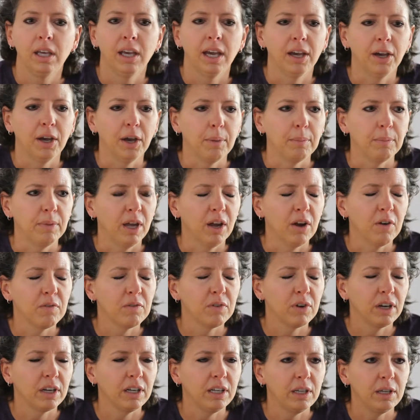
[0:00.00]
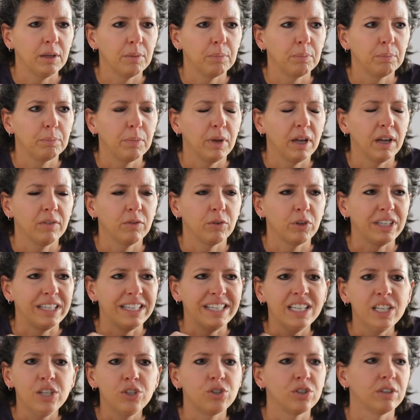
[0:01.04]
every
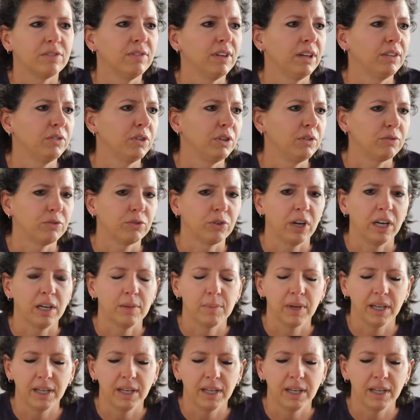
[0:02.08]
inch of every frame.